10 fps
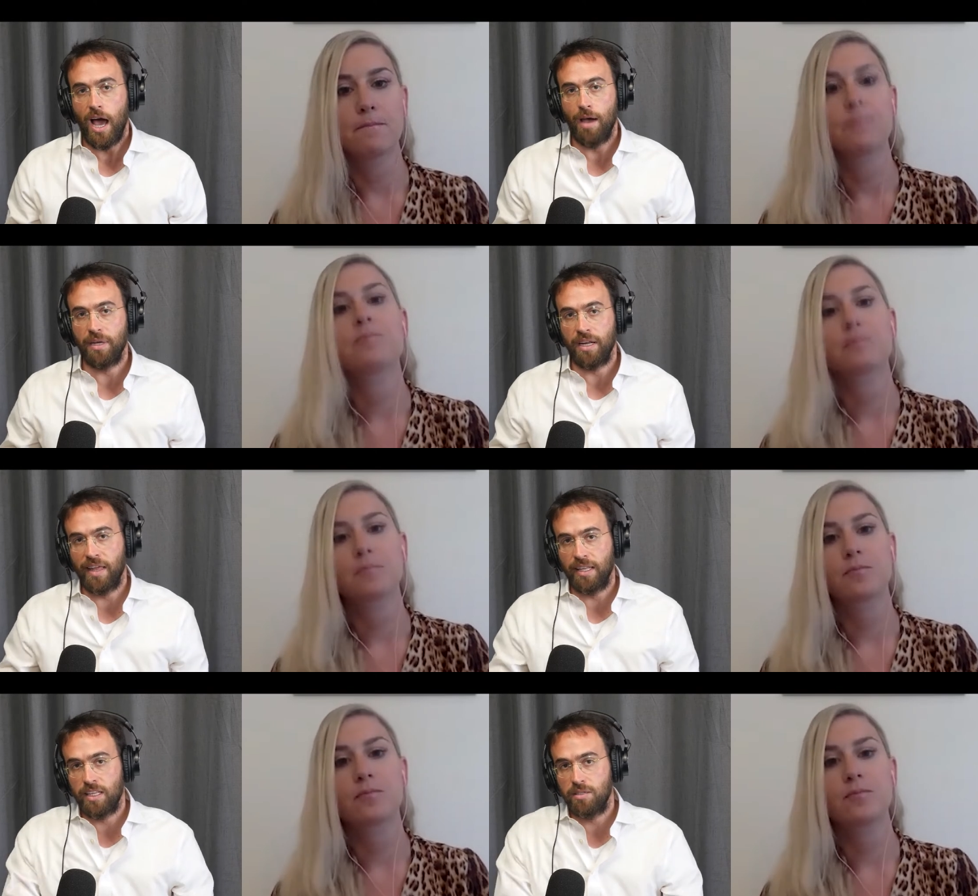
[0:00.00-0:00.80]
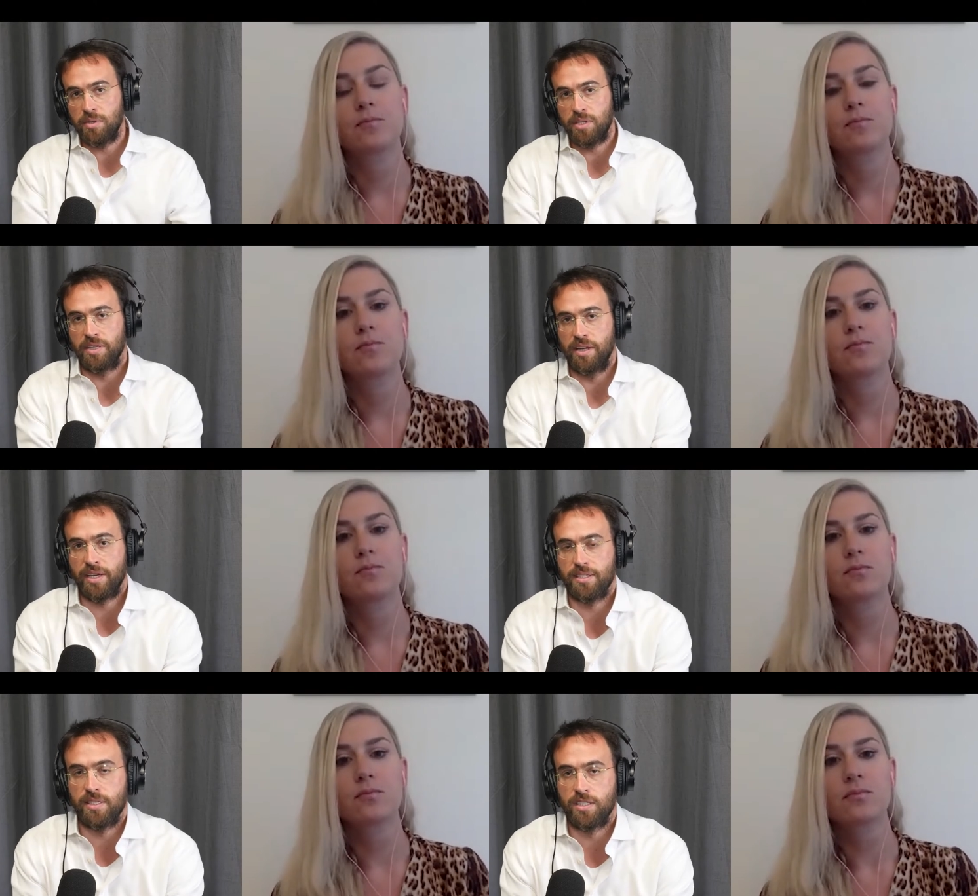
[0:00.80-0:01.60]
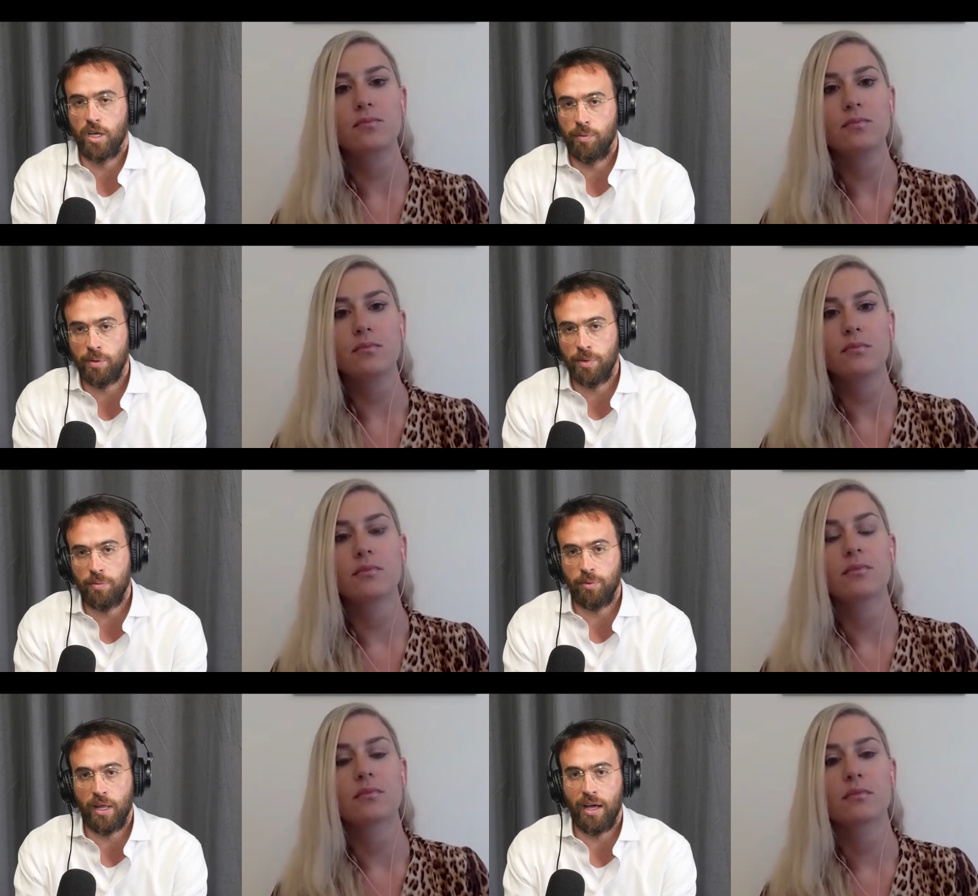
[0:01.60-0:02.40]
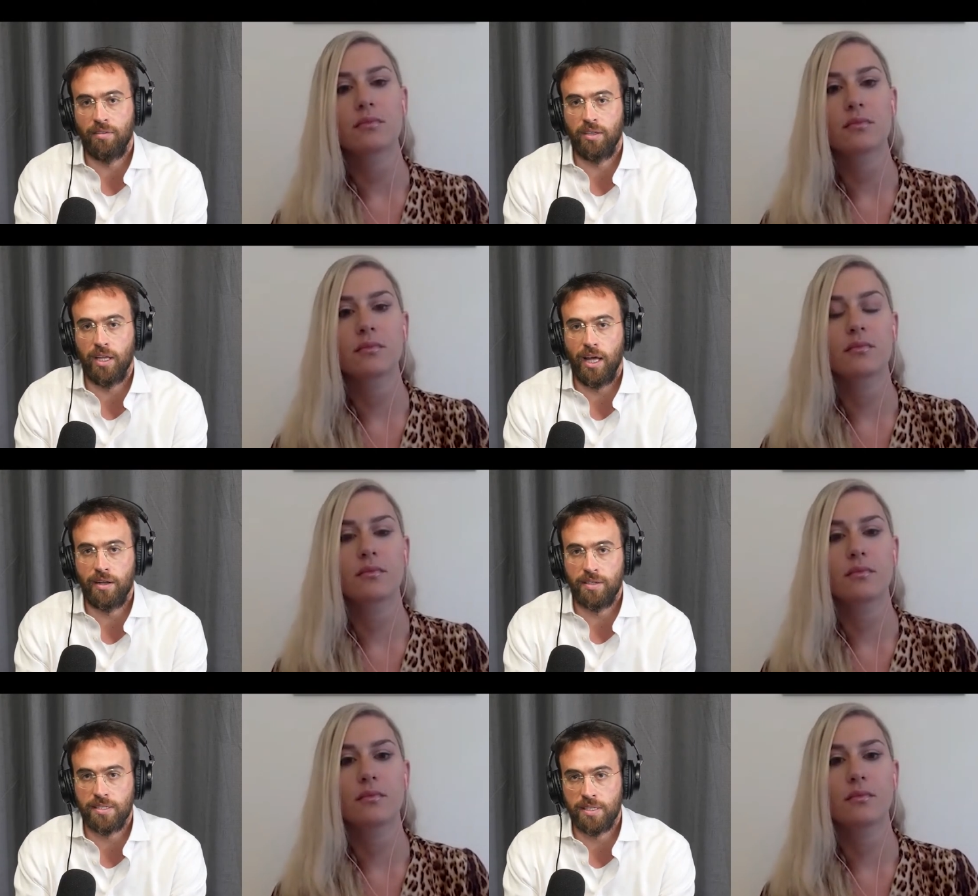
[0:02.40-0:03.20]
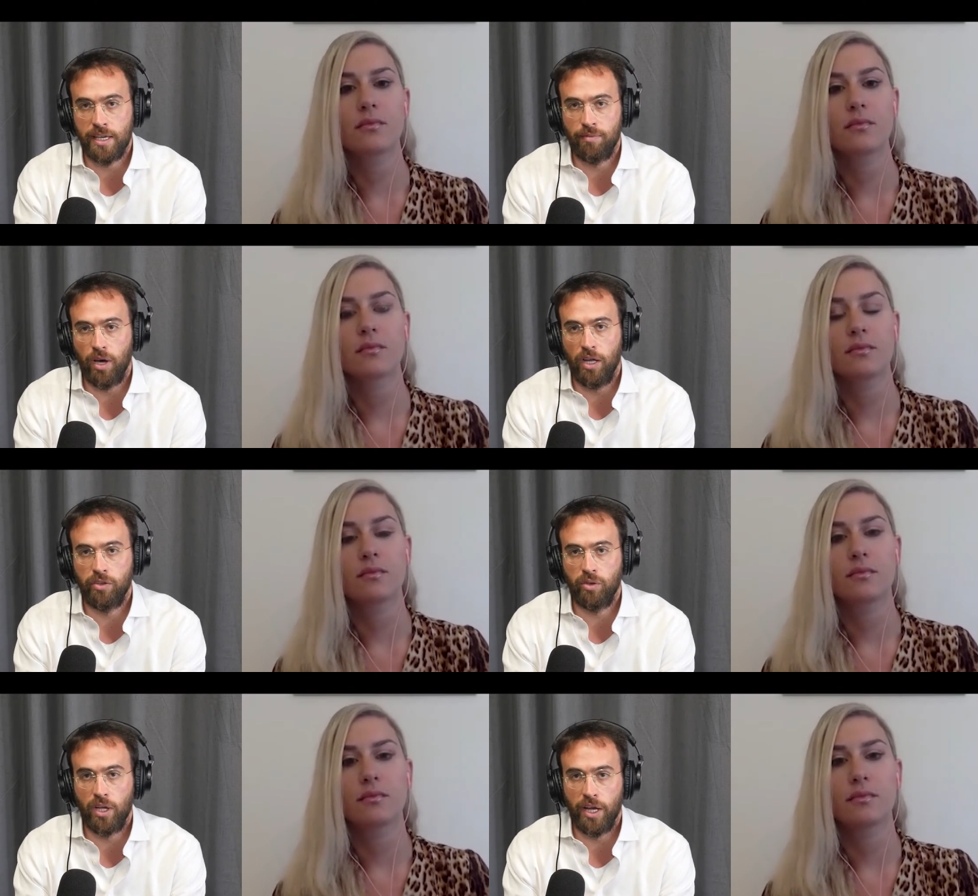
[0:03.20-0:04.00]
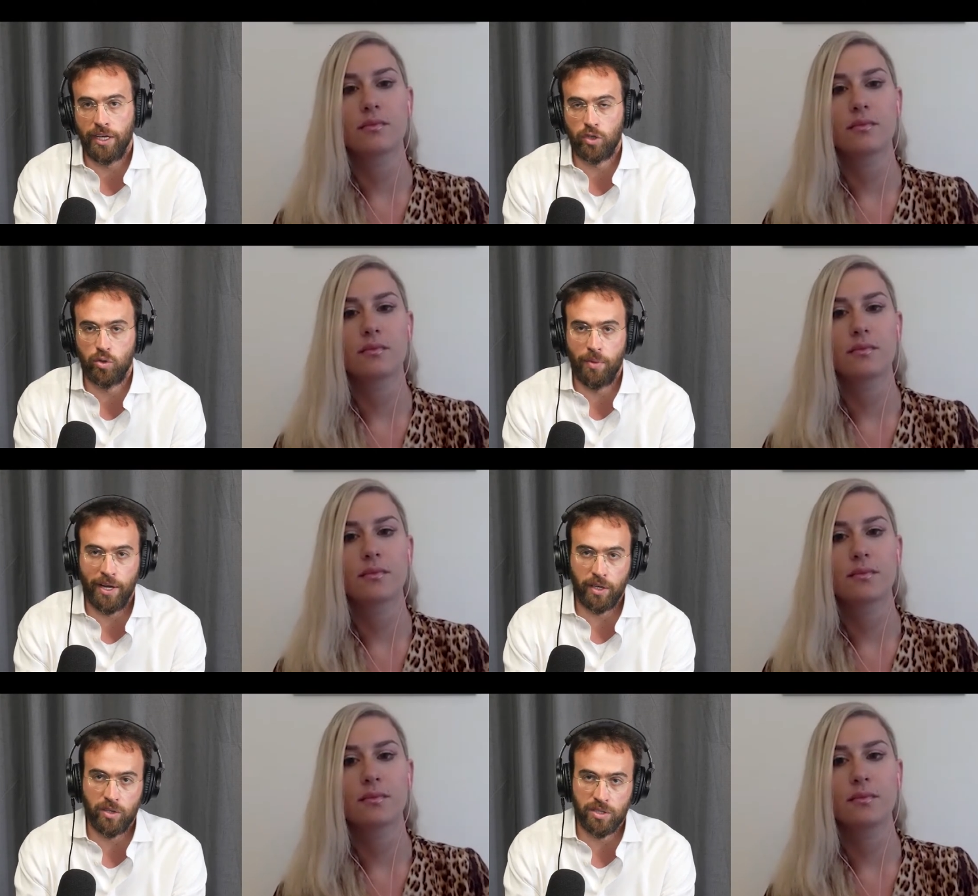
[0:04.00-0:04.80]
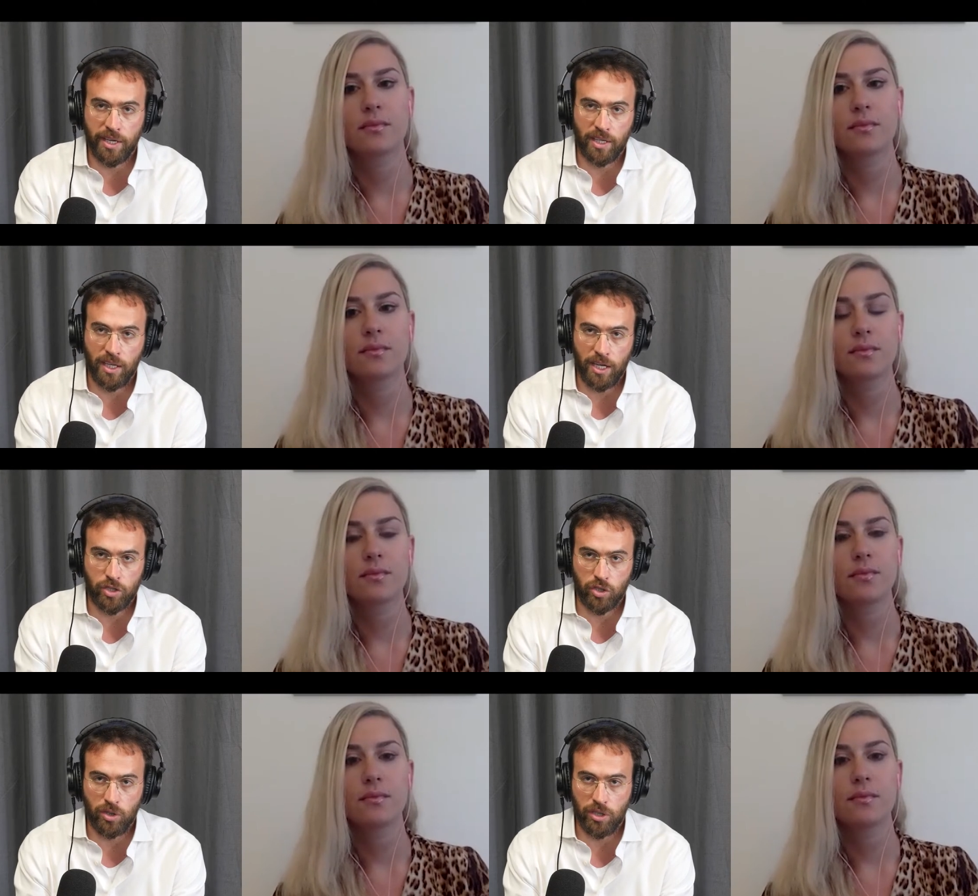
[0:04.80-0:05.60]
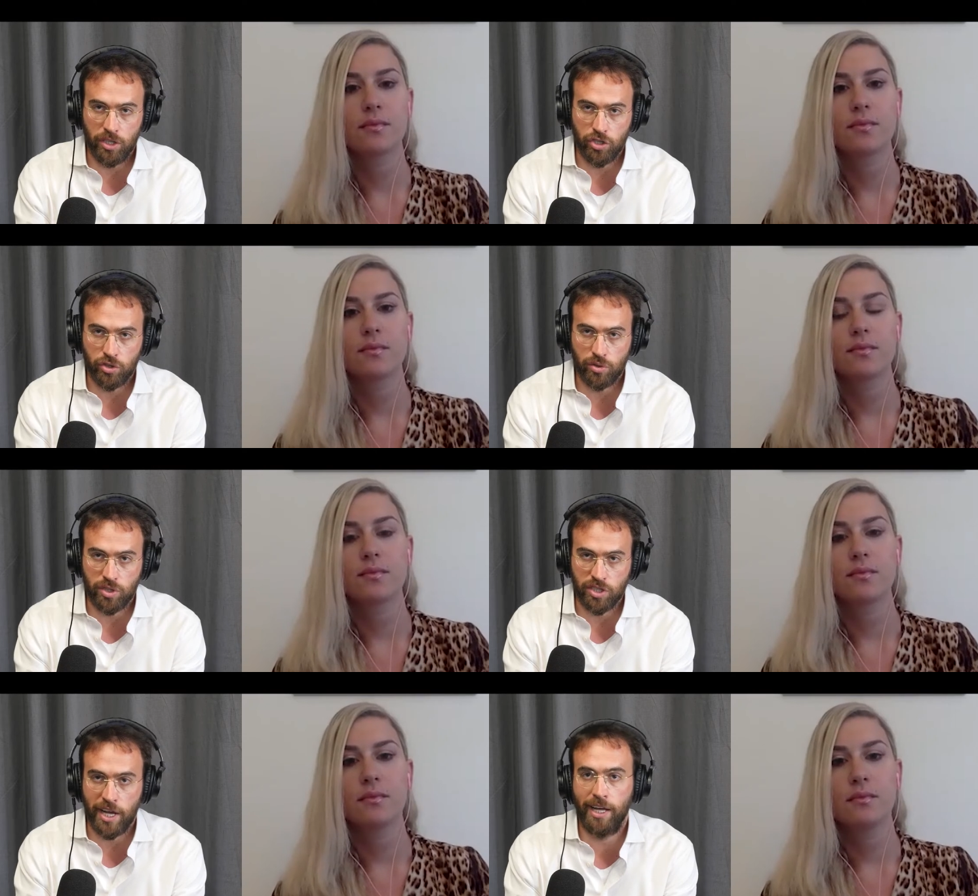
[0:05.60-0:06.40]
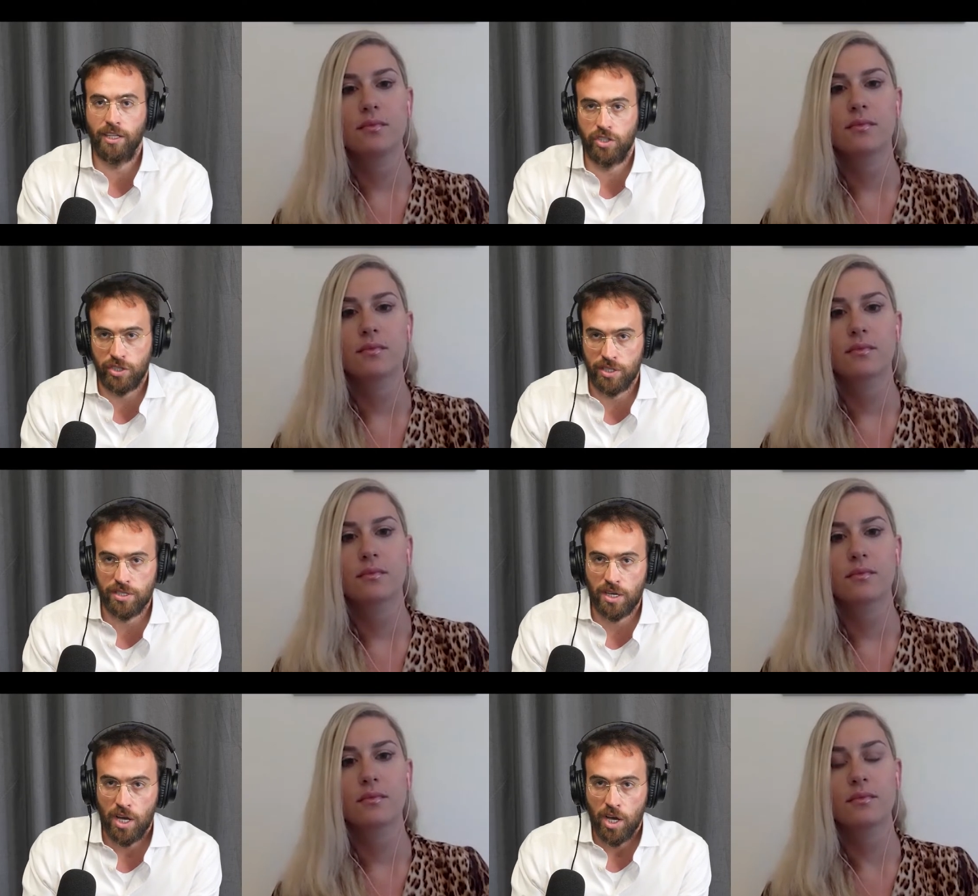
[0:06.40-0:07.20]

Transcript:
Speaker 1: I mean, and that leads me to the next thing. So many people have a lot of the same underlying traumatic or psychological issues and challenges,